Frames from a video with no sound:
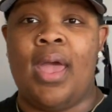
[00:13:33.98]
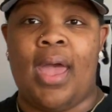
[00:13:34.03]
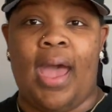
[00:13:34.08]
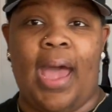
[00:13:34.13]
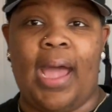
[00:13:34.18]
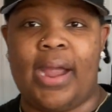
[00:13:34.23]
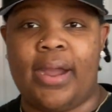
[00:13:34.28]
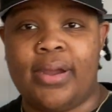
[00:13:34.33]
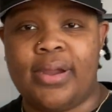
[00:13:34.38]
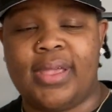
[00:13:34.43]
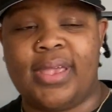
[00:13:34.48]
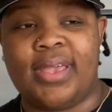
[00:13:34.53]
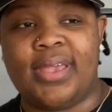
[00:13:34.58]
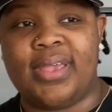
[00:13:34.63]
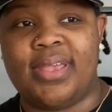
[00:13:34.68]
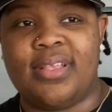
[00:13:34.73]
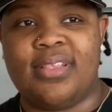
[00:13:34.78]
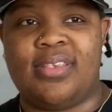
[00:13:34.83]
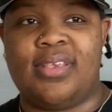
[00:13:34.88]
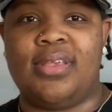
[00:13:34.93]
our
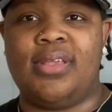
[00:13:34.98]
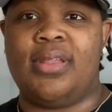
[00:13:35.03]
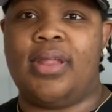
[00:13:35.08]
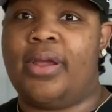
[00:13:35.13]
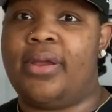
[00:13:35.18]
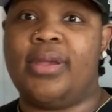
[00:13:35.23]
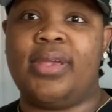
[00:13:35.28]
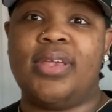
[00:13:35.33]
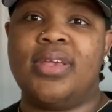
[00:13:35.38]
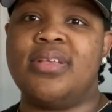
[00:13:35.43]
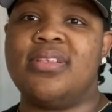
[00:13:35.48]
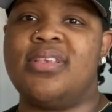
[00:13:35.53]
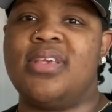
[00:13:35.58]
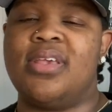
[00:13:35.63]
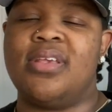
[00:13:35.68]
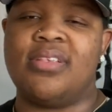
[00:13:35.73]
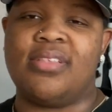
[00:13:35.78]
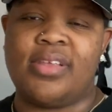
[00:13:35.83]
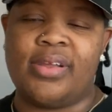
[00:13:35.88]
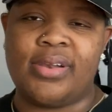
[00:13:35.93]
kids and our kids'
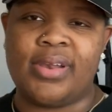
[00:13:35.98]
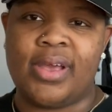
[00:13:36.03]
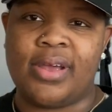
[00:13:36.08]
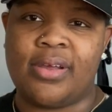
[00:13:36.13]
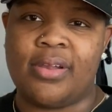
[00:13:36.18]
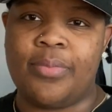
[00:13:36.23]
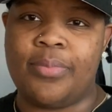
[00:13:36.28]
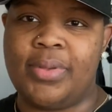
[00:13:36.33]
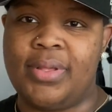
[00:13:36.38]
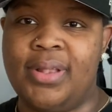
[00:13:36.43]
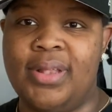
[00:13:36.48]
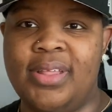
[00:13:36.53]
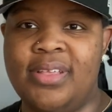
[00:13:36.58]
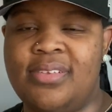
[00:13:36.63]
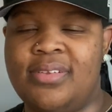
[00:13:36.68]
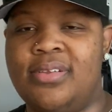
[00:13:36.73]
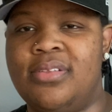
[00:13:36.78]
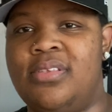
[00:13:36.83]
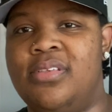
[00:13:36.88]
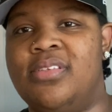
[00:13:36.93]
kids, they're not going to be
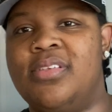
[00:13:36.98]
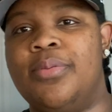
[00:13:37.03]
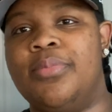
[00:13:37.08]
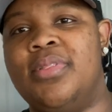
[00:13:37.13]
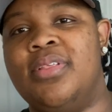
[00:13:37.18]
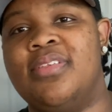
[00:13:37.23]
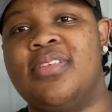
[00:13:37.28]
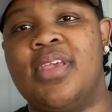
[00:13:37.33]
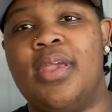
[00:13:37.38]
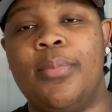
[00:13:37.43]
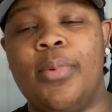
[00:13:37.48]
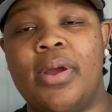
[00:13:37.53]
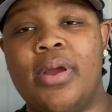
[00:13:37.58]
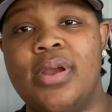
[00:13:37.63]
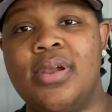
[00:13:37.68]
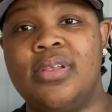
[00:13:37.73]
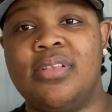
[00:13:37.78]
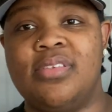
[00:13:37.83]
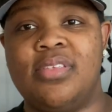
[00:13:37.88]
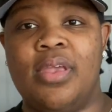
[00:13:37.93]
listening to some of the same
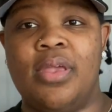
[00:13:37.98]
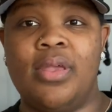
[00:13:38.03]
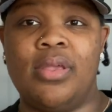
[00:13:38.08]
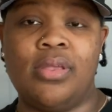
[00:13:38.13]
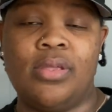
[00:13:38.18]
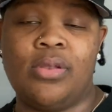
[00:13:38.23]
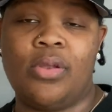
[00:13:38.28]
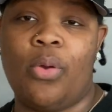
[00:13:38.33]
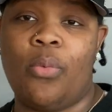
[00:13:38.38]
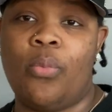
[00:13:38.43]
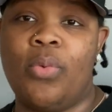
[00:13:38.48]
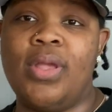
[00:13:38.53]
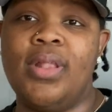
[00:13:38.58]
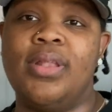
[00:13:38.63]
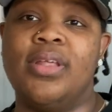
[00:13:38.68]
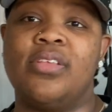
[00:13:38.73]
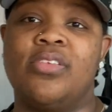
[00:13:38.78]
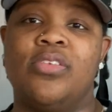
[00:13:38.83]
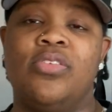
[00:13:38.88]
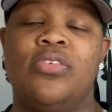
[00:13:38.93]
artists that, you know, we
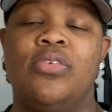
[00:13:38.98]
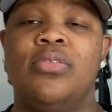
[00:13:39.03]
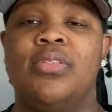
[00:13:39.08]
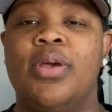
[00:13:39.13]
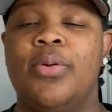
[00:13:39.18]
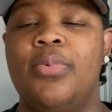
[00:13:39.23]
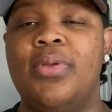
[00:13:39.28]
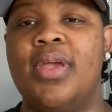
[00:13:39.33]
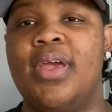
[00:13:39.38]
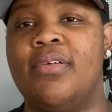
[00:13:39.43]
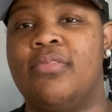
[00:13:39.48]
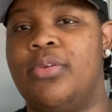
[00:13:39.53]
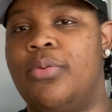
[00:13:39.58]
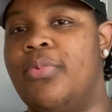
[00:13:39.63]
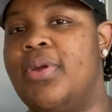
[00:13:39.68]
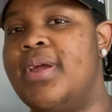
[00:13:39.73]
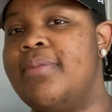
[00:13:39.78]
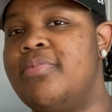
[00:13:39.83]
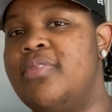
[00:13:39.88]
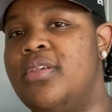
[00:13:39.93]
listen to, that we have the
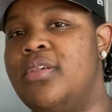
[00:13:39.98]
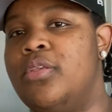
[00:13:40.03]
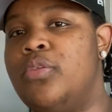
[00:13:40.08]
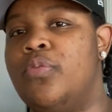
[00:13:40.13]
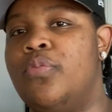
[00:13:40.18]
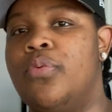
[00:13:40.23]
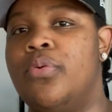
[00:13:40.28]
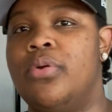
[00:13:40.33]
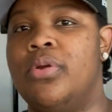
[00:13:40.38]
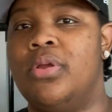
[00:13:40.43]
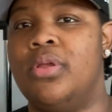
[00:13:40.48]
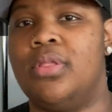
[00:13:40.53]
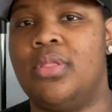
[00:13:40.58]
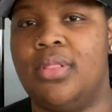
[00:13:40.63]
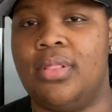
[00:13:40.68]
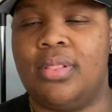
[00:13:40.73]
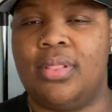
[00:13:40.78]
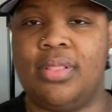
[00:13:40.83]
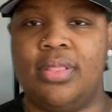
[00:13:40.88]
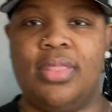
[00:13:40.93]
rap tees for.
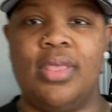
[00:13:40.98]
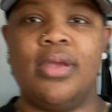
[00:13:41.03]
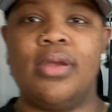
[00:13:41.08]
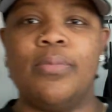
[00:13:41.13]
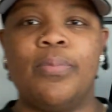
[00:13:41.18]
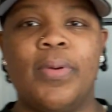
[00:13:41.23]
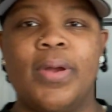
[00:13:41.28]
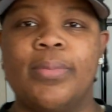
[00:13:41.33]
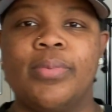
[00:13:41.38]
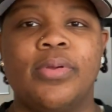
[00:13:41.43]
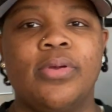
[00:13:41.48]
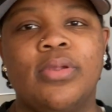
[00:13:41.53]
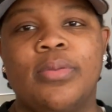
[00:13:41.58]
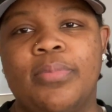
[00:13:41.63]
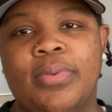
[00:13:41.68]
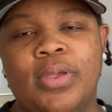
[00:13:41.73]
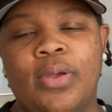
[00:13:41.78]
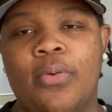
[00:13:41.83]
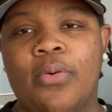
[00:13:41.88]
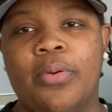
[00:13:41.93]
They're probably going to
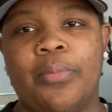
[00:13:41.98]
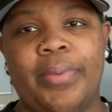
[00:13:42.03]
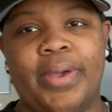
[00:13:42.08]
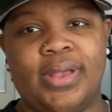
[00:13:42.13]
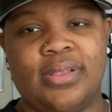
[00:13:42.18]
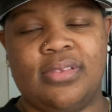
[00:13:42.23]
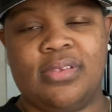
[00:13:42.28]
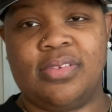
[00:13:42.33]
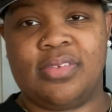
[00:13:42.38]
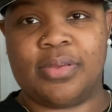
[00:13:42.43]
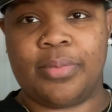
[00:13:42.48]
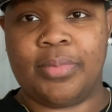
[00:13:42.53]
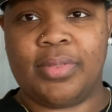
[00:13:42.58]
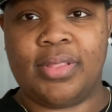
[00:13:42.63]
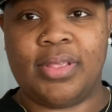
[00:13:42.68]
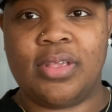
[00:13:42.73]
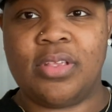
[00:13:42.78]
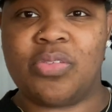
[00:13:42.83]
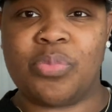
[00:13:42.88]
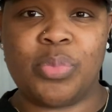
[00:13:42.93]
be going back to some of
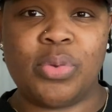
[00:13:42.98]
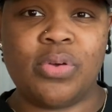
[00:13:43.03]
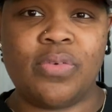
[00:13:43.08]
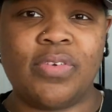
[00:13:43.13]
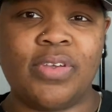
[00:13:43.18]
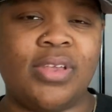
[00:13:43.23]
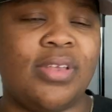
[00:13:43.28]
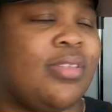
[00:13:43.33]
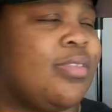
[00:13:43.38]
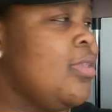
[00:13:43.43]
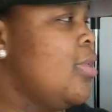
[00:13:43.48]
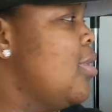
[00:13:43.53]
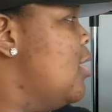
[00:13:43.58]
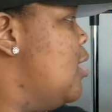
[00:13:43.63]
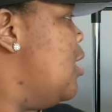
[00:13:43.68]
these movies,